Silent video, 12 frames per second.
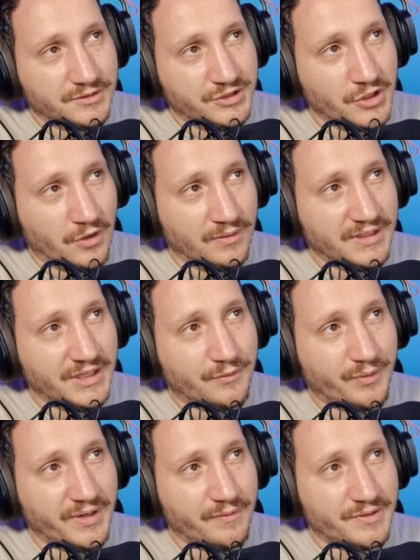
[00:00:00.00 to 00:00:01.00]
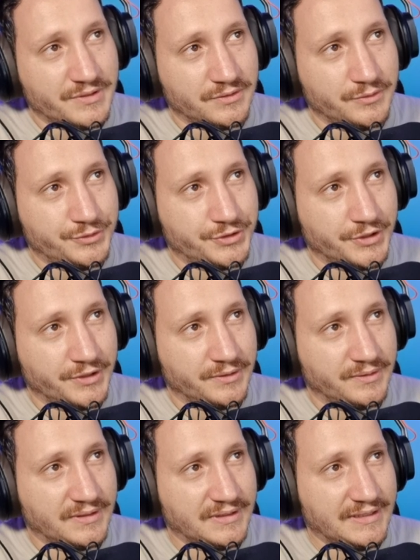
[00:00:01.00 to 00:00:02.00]
the only green
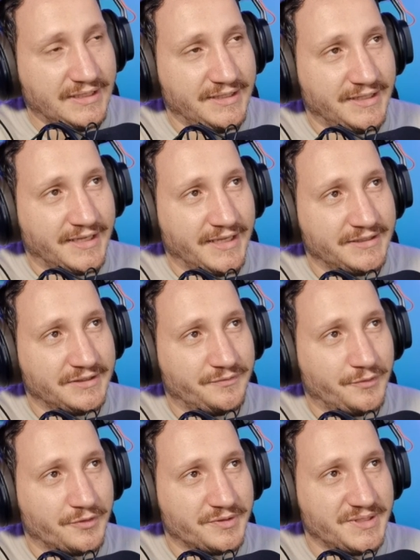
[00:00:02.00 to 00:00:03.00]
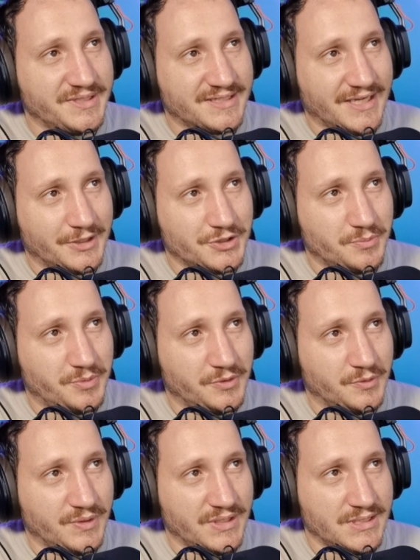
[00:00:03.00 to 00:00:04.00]
resolution indicated for this kind of
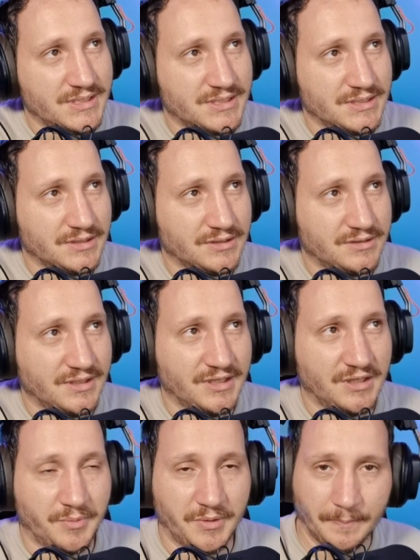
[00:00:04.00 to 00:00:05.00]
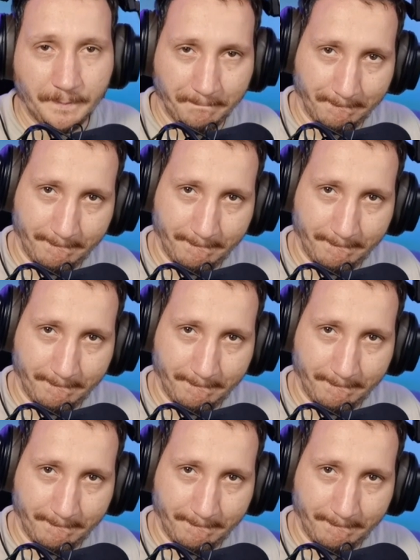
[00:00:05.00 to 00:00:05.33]
GPU is 1080p.